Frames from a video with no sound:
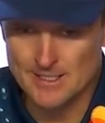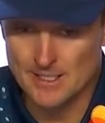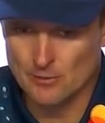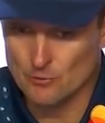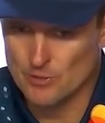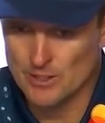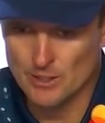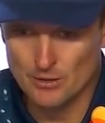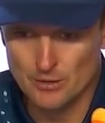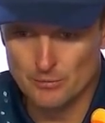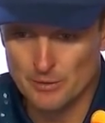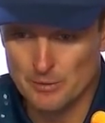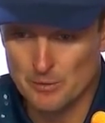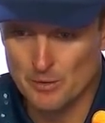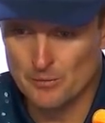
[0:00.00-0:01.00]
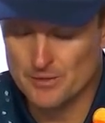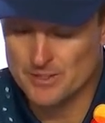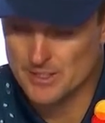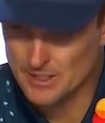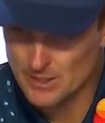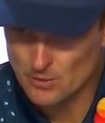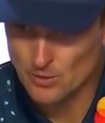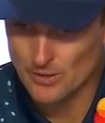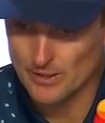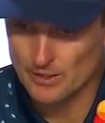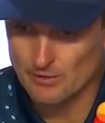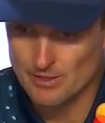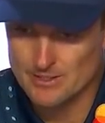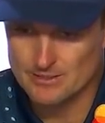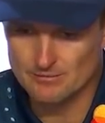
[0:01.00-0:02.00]
Hit a really good 3-wood off the tee, quite an
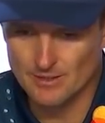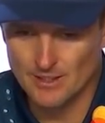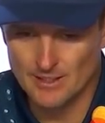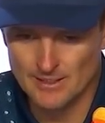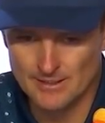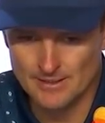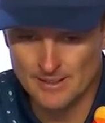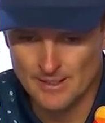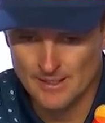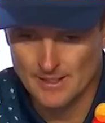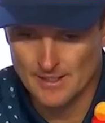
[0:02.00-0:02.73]
aggressive line.